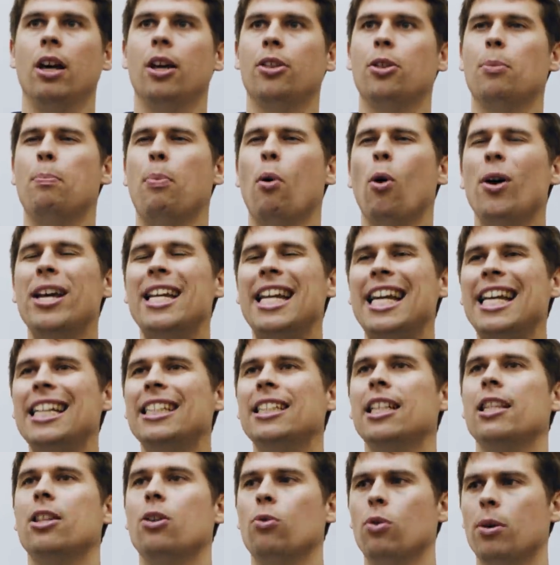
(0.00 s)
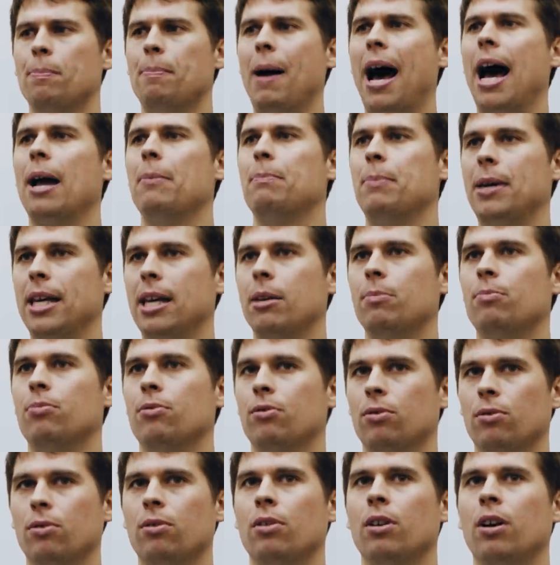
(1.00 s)
The point isn't that we're bad
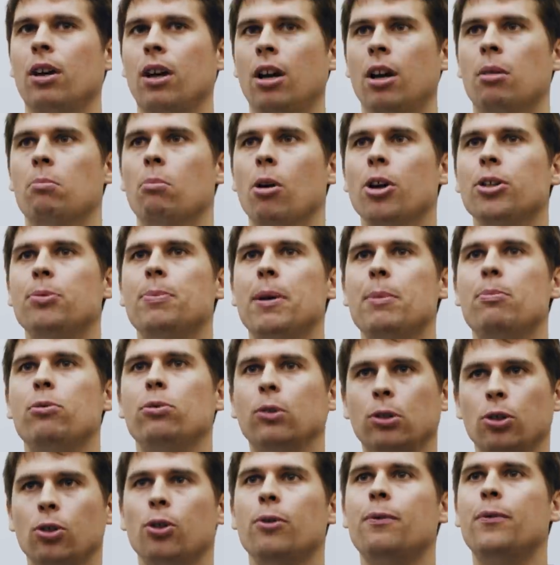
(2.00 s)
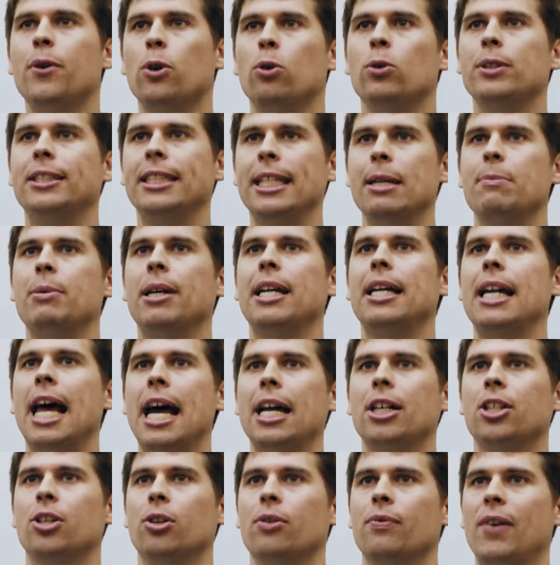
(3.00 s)
people. Most people do feel a deep
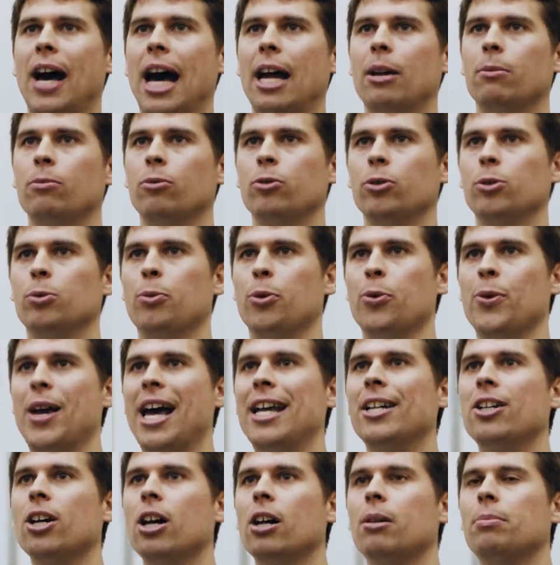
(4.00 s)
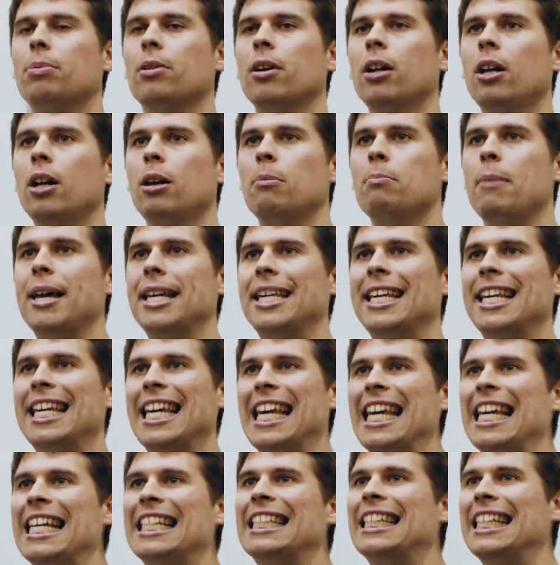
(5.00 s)
connection of animals, but we end up making
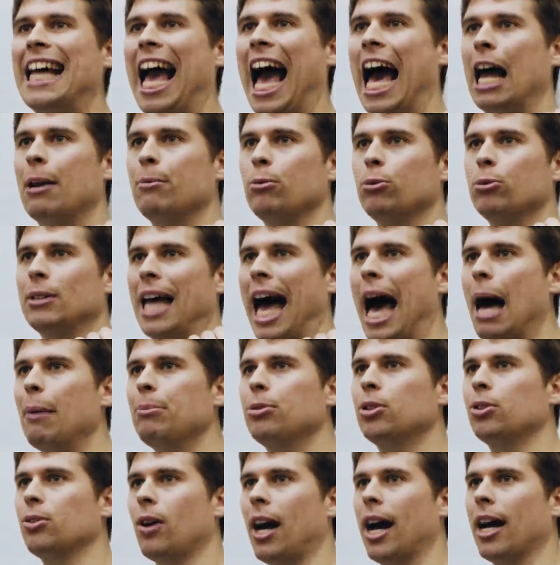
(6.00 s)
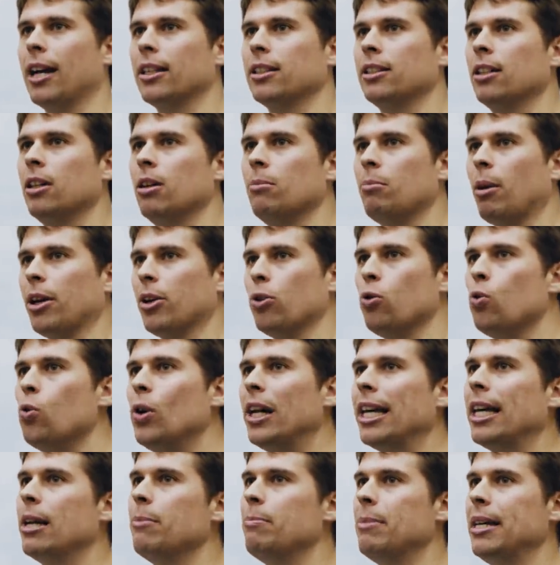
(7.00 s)
eating animals abstract by
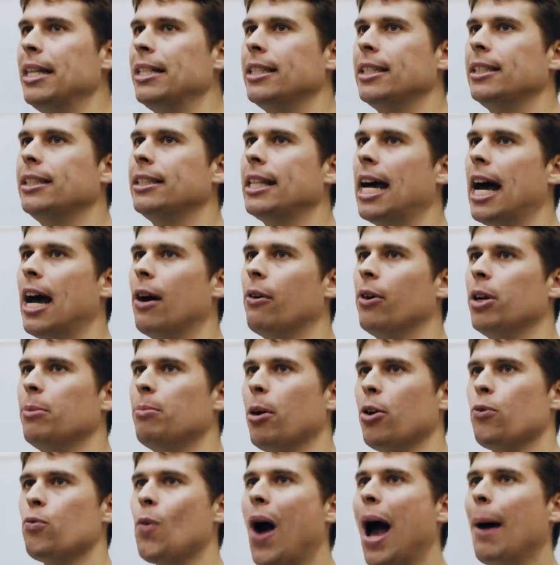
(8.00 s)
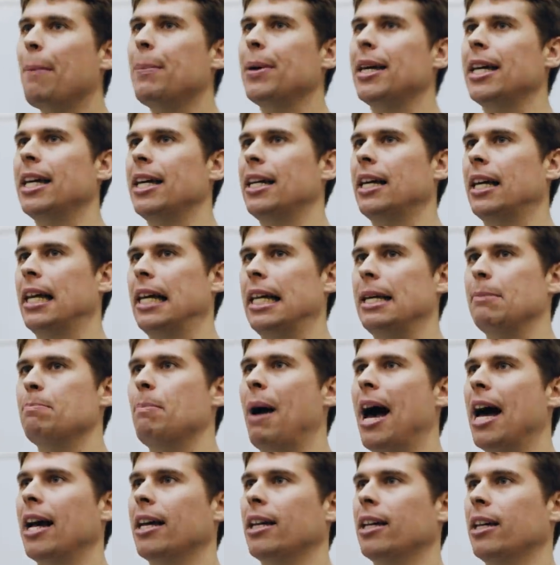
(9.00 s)
calling it meat and dairy, by wrapping it in a clean
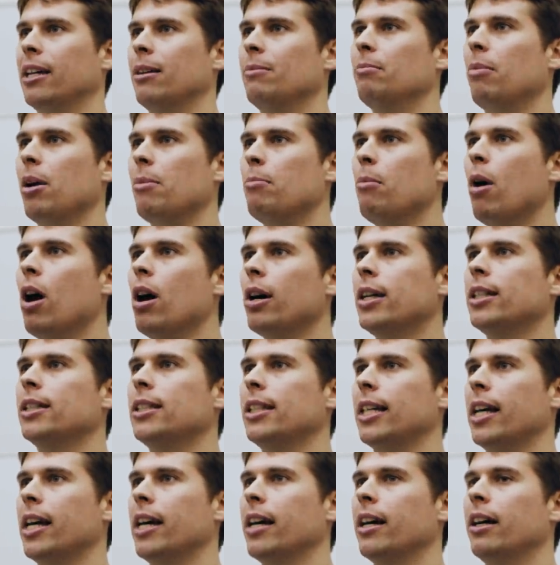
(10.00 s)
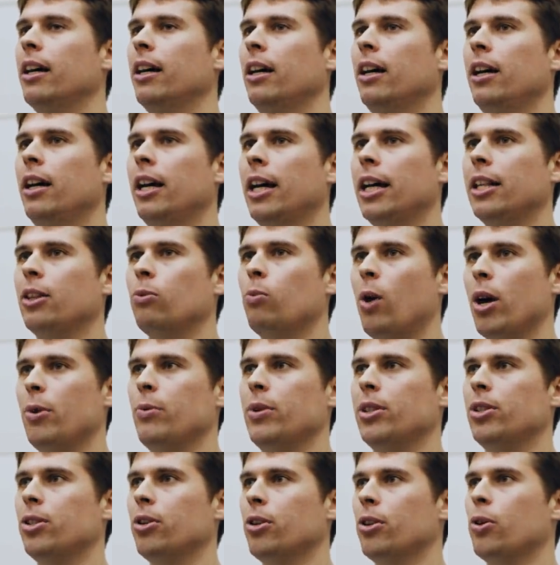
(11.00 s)
packet, and by marketing it in the way
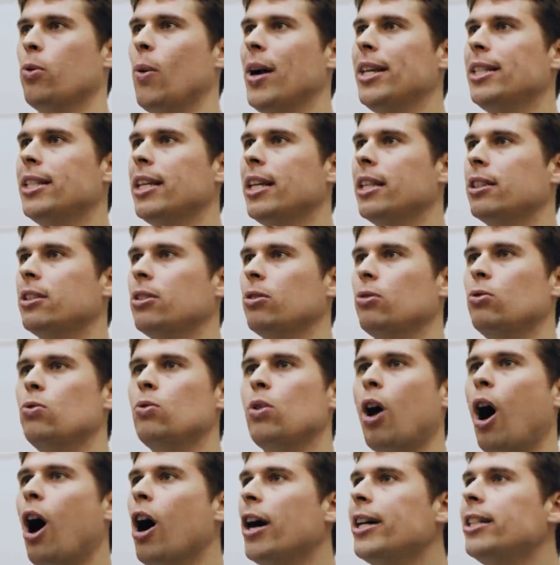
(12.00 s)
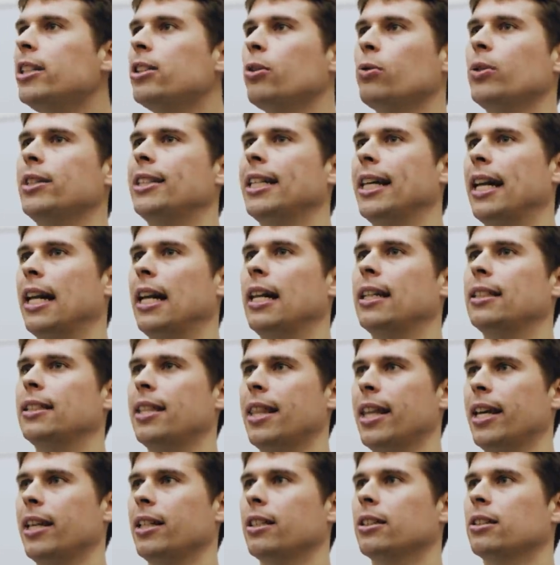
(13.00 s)
we do, equating it to all kinds of ridiculous
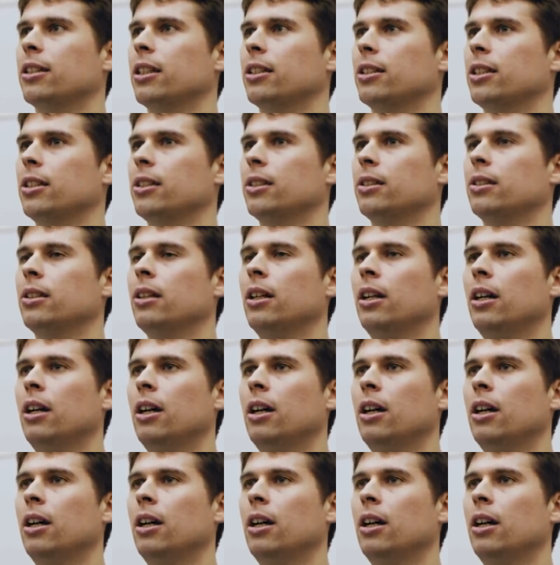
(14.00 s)
things such as